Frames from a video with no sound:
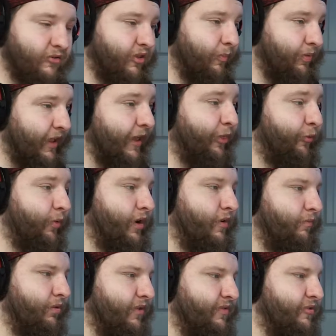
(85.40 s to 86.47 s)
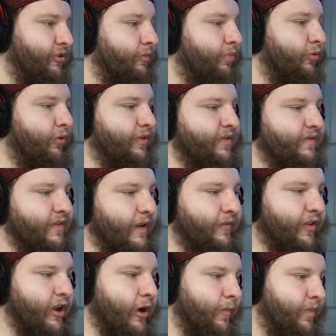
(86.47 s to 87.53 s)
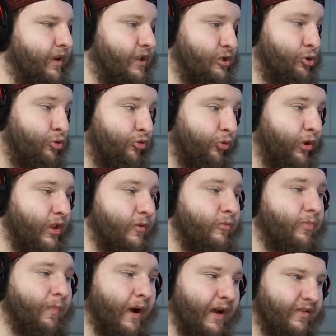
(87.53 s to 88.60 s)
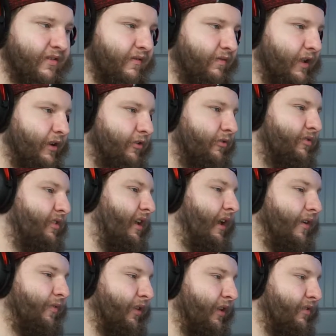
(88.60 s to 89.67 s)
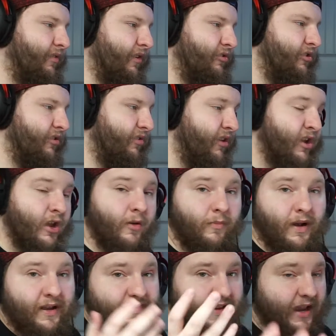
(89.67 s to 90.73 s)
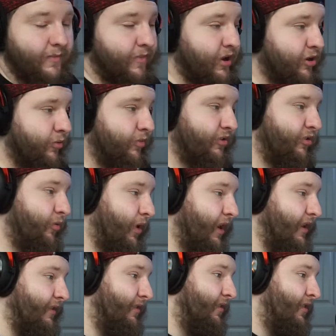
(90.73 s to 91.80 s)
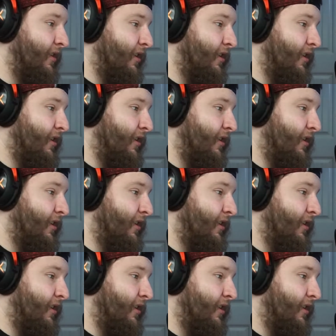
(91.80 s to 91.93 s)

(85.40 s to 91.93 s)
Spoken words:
a plethora of Blizzard employees have left the company, usually with positive letters saying things such as, "My time here was great,